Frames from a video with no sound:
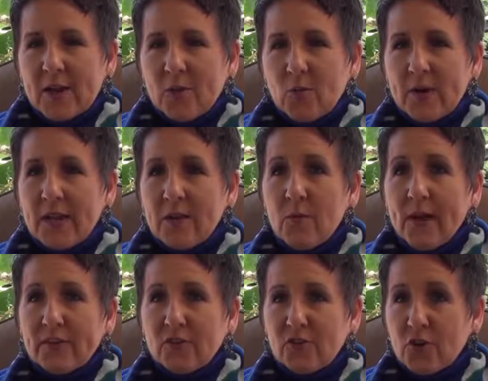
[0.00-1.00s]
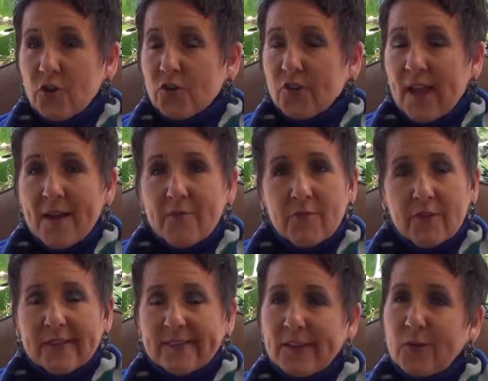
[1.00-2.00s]
We went to church
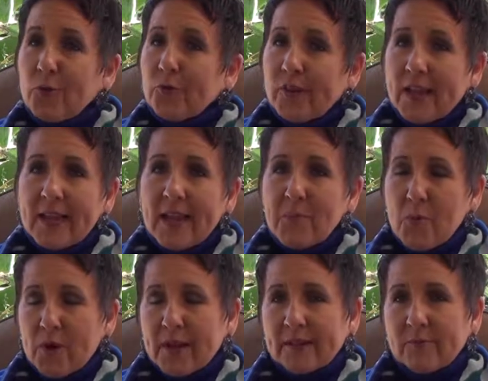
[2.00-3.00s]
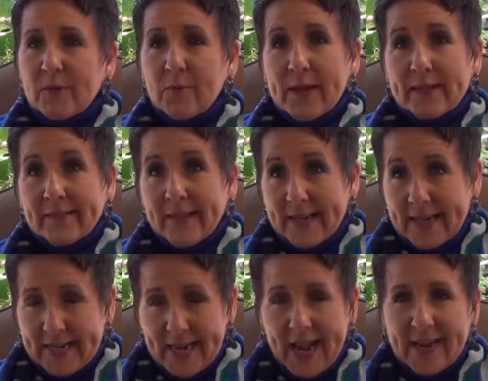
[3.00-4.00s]
every single Sunday morning. We went
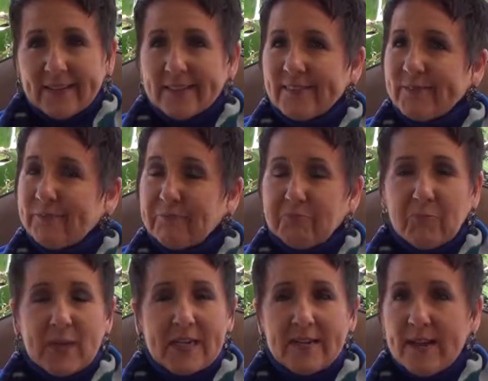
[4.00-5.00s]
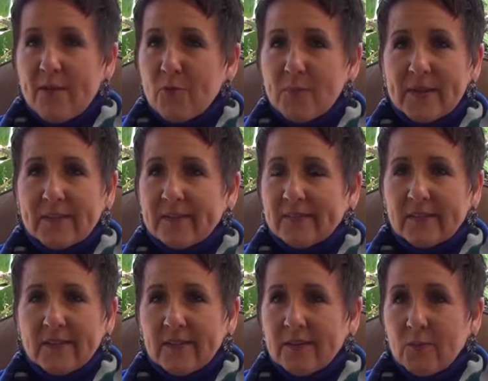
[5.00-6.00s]
Sunday night. We never missed
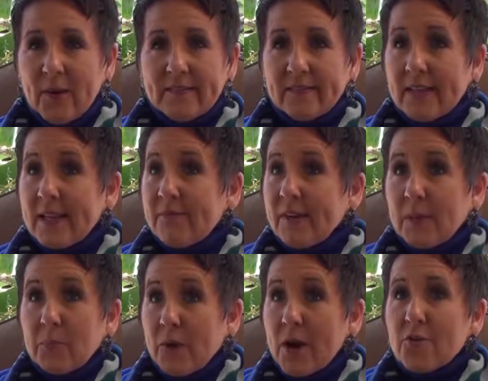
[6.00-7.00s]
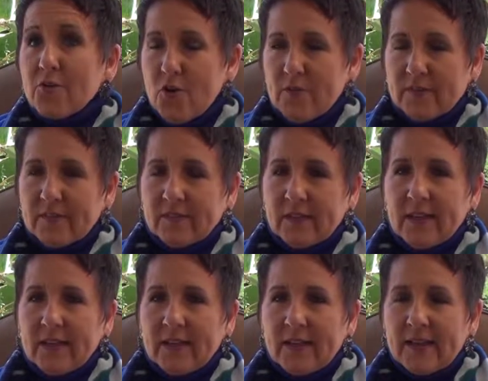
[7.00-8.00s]
a Wednesday evening prayer service.
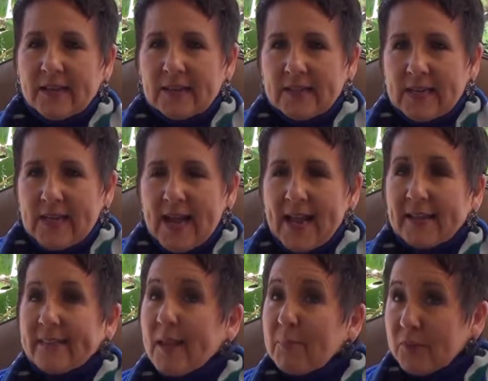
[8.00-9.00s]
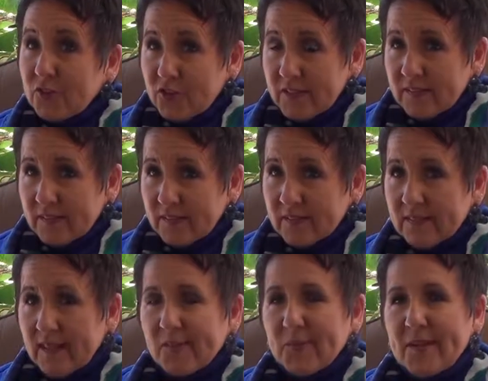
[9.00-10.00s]
I accepted Jesus
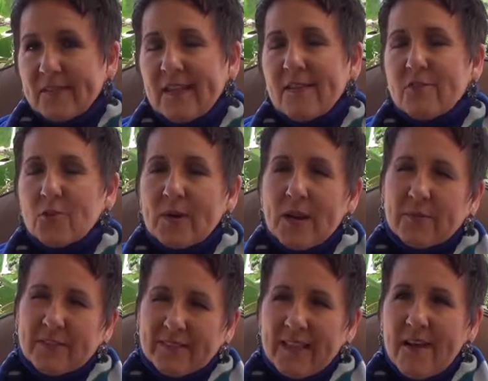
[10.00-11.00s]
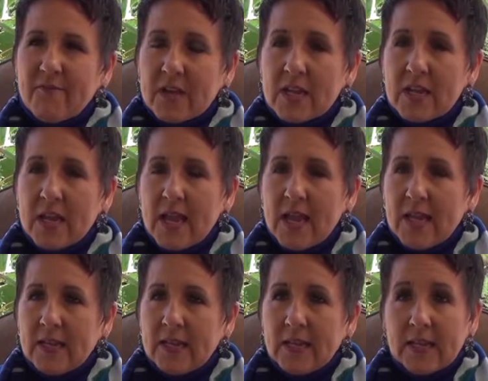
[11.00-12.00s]
as my Savior when I was 11,
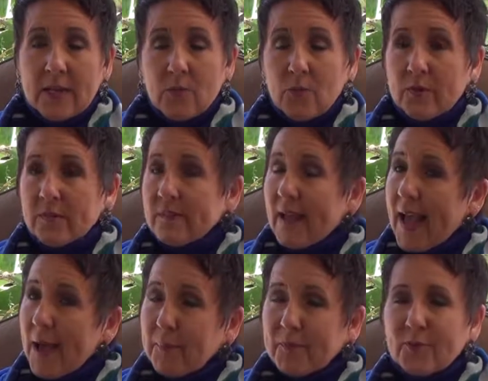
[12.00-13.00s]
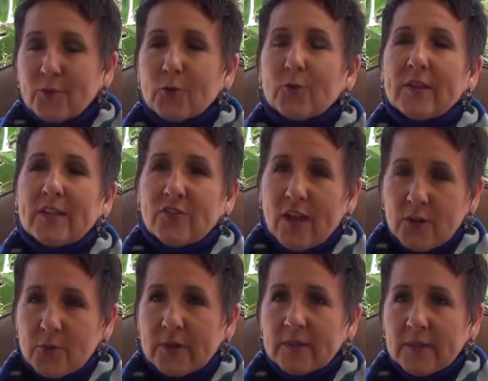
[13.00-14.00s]
and it was absolutely
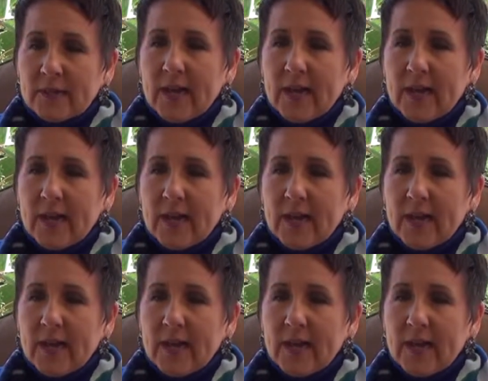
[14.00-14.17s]
genuine.